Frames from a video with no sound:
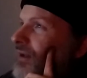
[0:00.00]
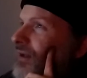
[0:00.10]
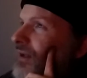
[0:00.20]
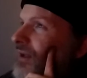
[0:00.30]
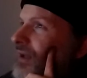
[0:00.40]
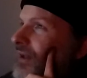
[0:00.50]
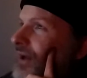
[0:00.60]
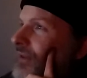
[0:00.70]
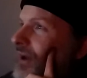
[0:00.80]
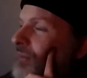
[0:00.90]
yeah,
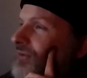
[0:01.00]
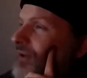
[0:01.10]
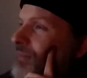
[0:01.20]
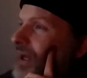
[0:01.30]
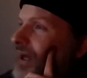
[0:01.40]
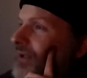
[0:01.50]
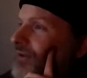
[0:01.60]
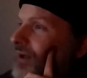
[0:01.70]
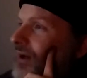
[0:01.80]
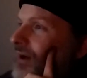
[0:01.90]
that was the band.
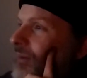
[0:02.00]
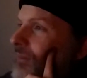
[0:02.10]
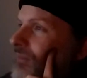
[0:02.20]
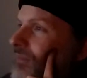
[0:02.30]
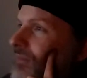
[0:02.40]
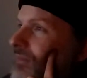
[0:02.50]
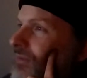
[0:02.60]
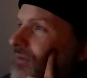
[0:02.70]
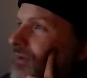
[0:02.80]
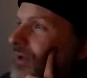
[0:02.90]

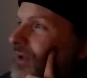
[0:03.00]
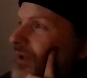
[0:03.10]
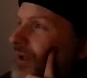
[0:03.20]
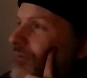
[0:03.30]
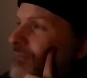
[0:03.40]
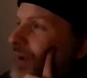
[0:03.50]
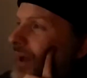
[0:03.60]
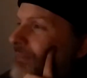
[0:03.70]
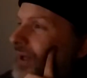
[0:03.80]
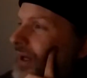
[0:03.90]
Kind of
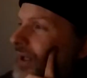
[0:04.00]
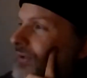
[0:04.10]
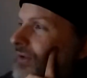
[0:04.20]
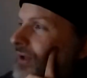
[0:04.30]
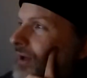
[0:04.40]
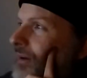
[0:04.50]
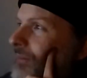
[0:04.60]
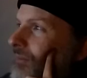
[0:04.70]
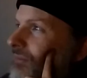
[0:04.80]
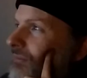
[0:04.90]
pop band,
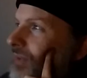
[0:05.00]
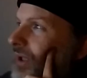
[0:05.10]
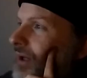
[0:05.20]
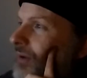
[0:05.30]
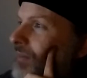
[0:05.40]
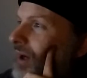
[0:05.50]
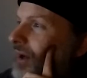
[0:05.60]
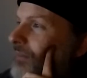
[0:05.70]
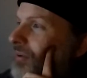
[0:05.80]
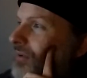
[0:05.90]
melodic
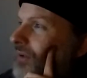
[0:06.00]
pop,